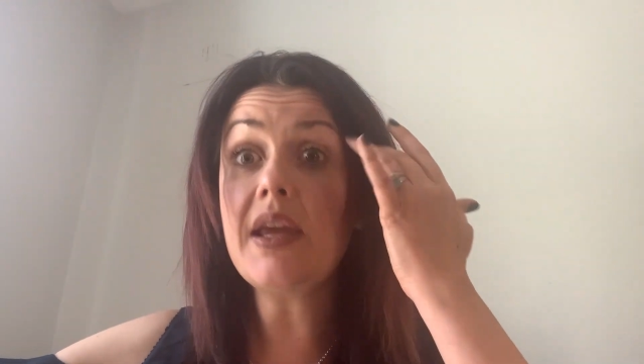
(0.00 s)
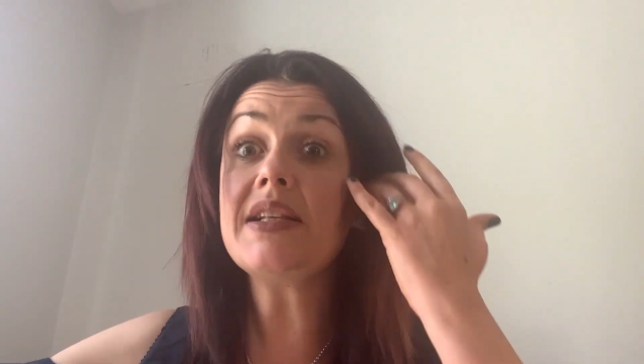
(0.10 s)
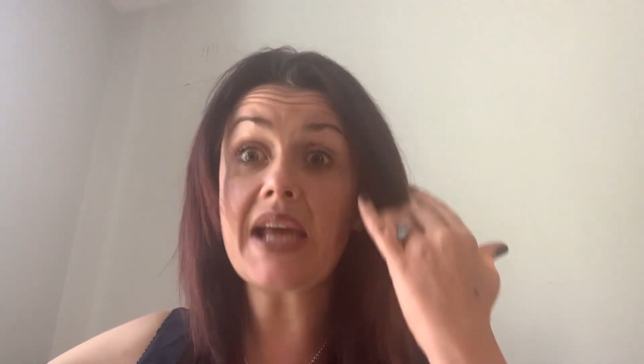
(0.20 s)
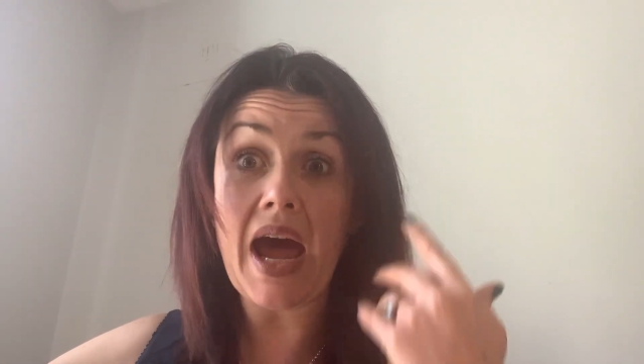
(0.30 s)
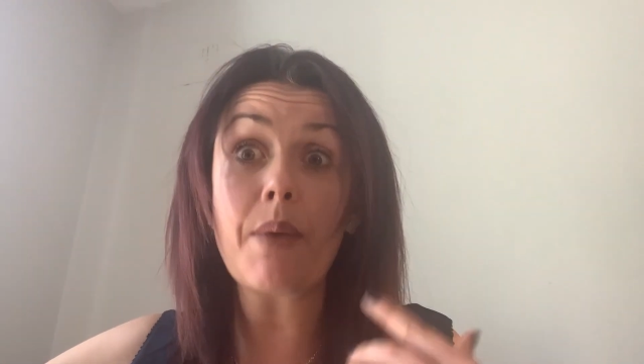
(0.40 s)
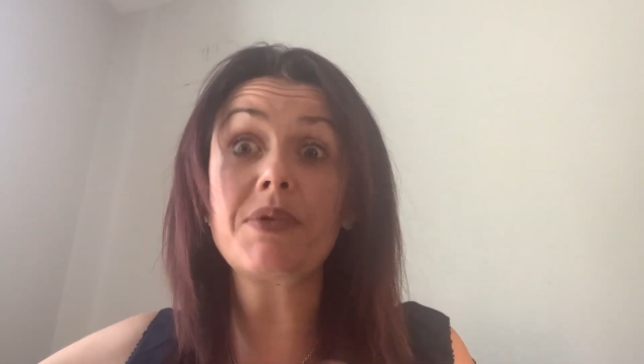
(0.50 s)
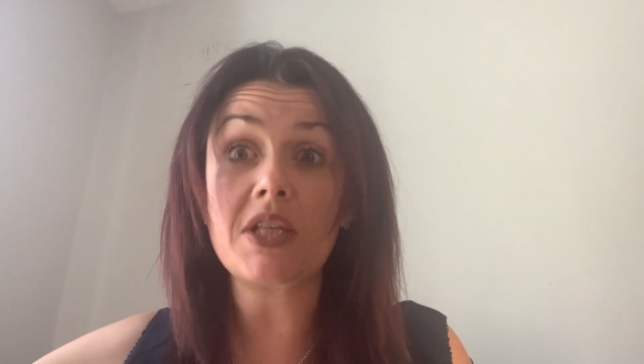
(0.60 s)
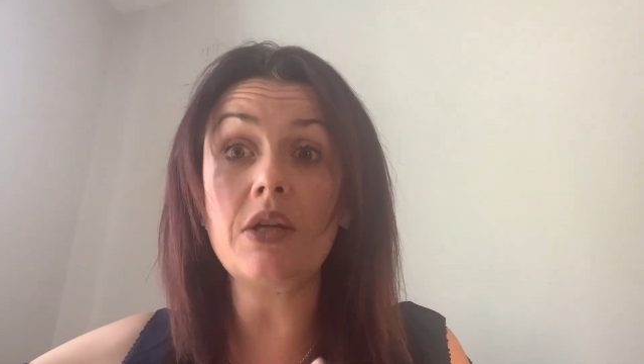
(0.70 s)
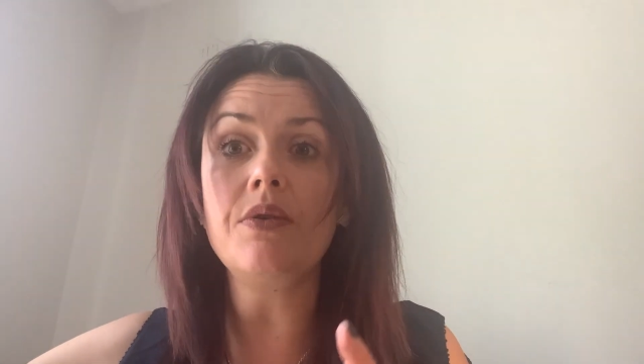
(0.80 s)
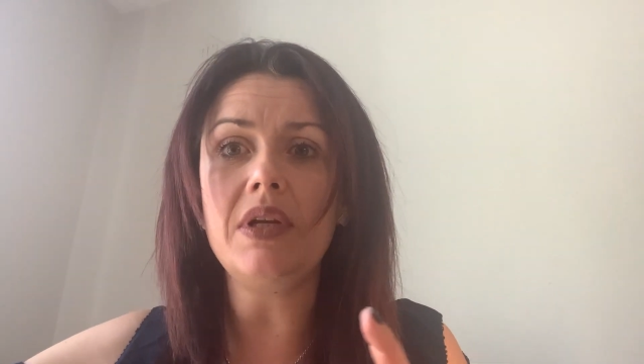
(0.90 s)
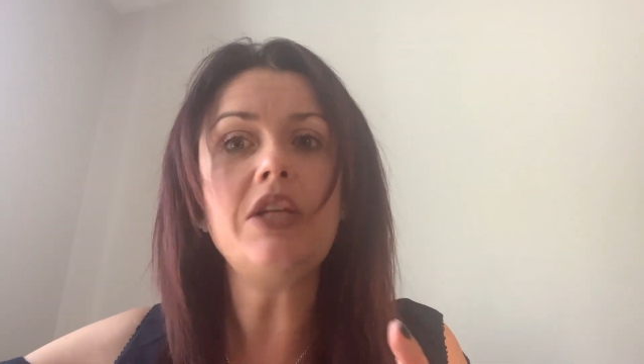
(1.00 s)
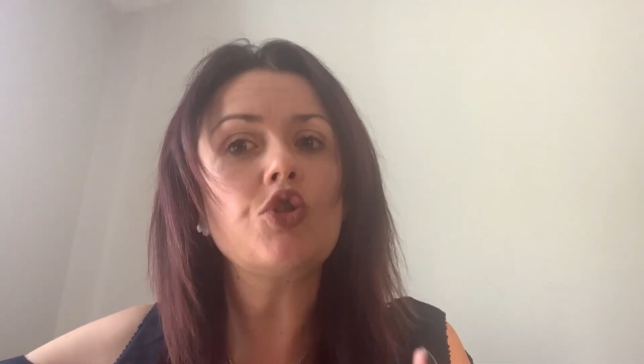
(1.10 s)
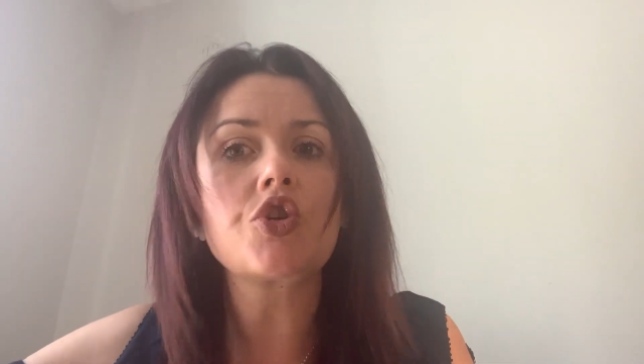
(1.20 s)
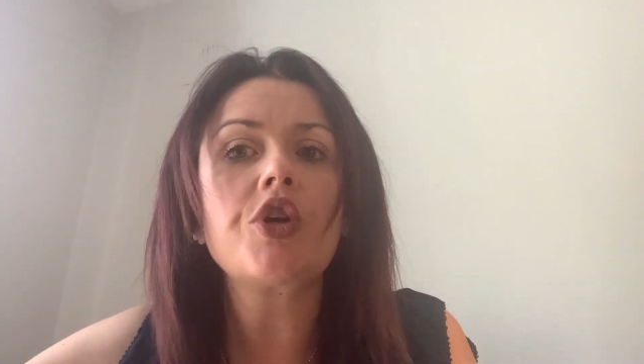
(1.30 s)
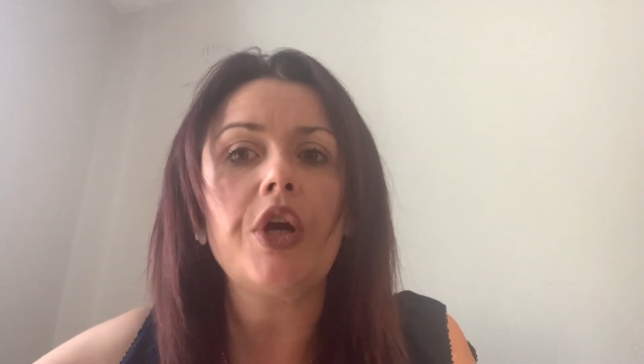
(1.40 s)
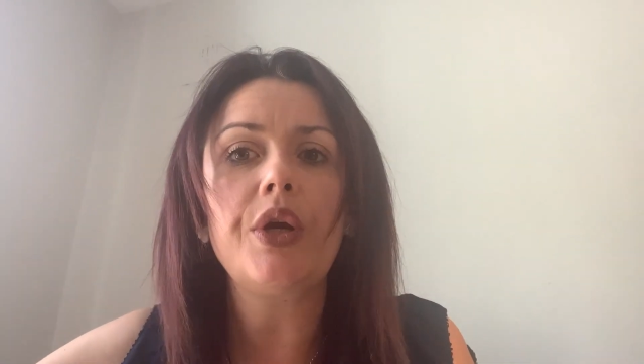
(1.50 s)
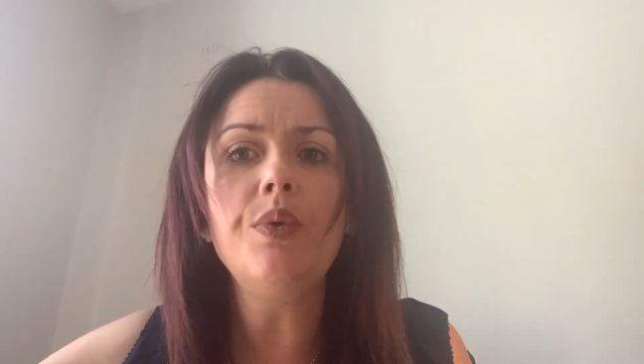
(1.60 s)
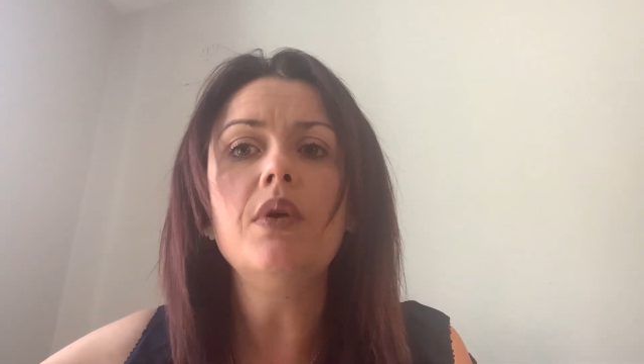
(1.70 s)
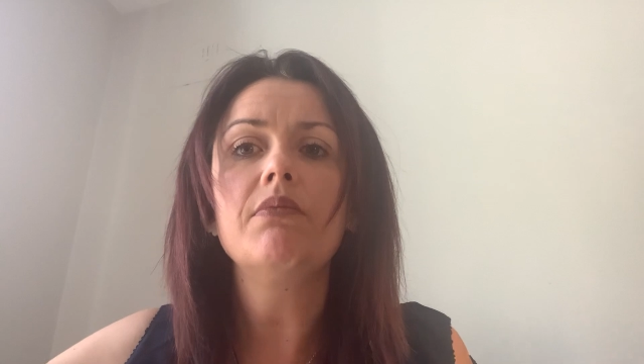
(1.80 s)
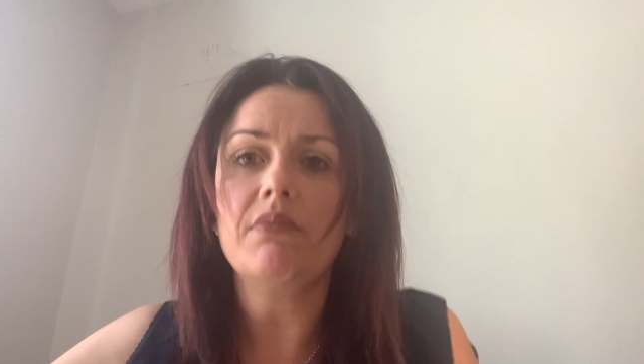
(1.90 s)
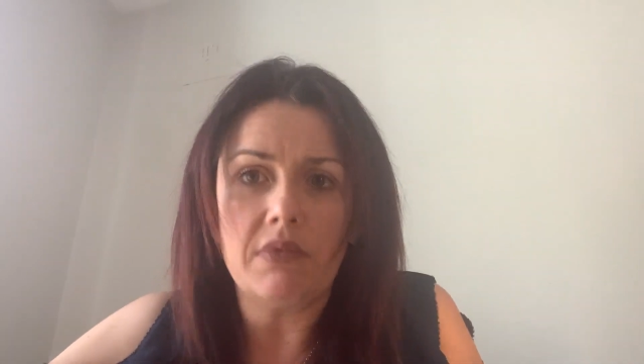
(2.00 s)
It's absolutely true.